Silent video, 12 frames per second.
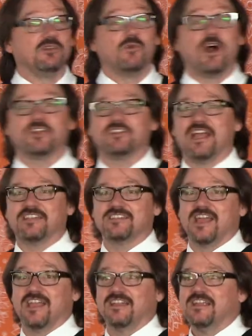to watch last
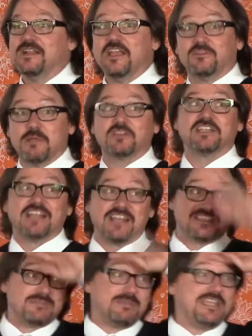night. Especially
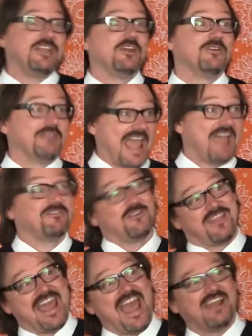nice to be here after
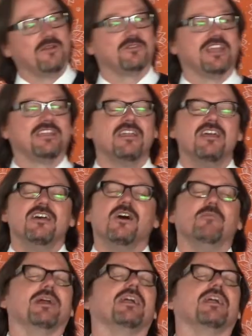that. I was like, oh my